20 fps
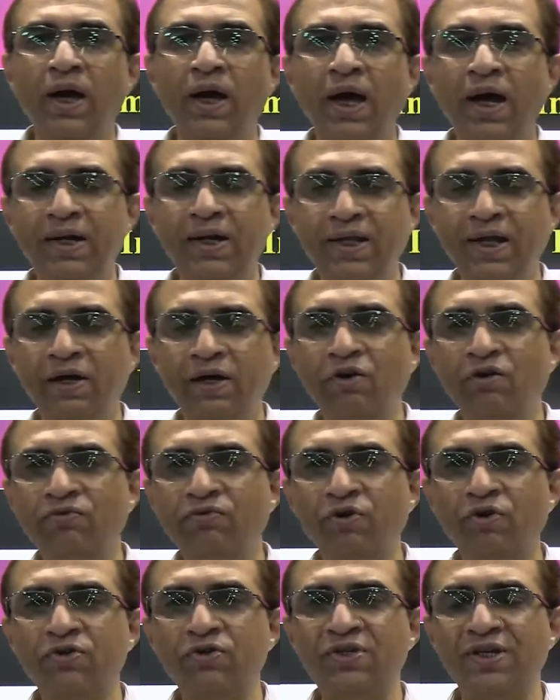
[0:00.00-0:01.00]
at the end of
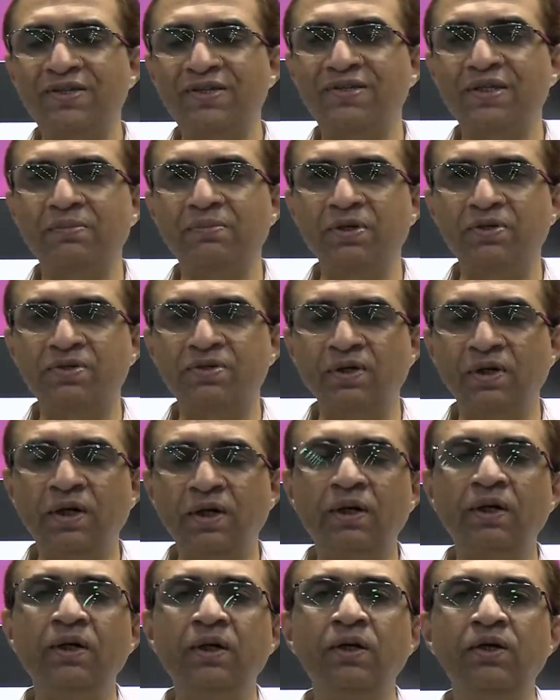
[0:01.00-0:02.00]
your sixth
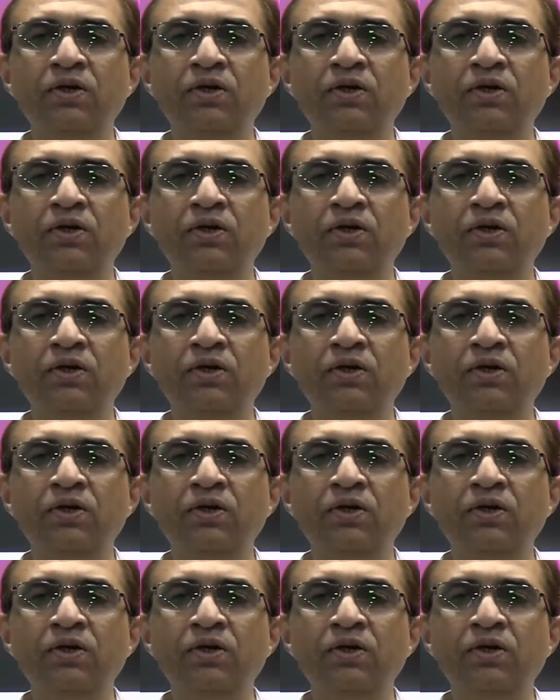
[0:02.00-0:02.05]
semester,